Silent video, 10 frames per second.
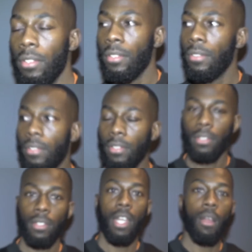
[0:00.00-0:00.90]
You know what it
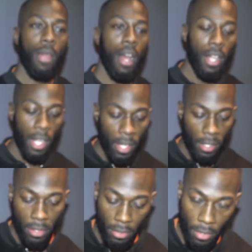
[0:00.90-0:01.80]
is.
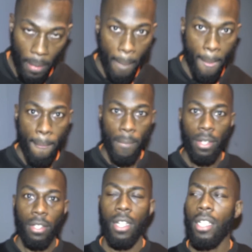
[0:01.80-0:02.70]
R-A-O-2 settings.